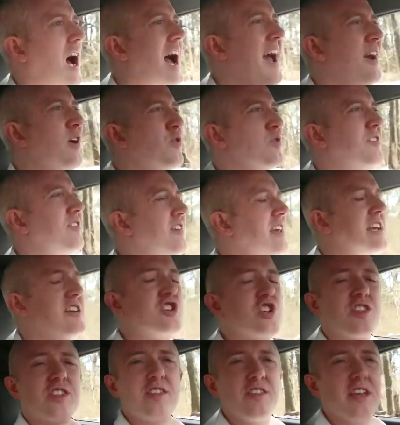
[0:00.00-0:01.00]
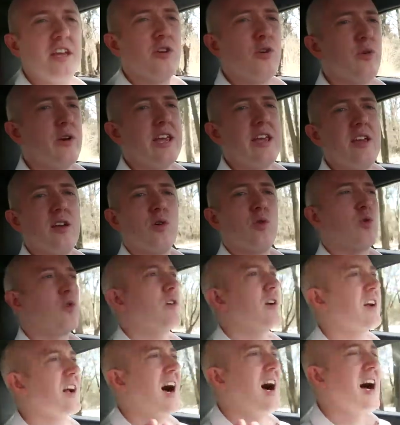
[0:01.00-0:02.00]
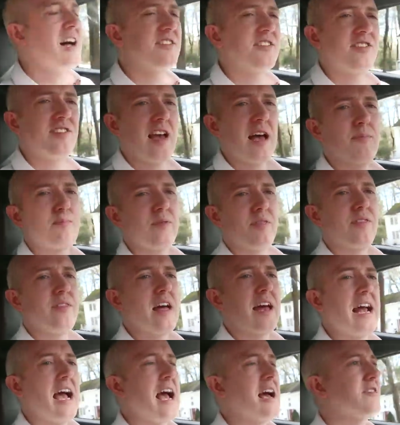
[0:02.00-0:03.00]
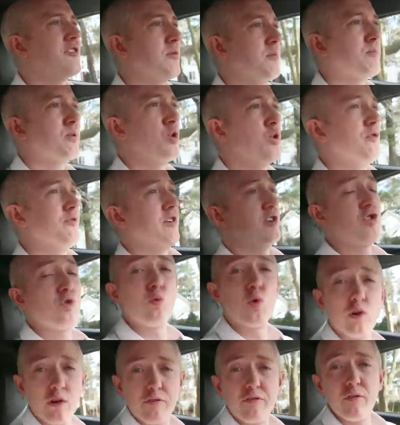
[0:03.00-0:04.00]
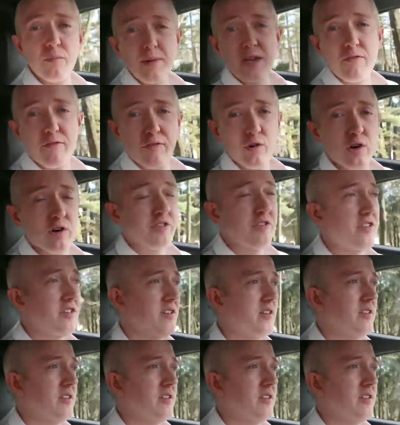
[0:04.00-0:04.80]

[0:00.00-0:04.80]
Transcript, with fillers: I don't teach theory or concept that hasn't proven to work for me first.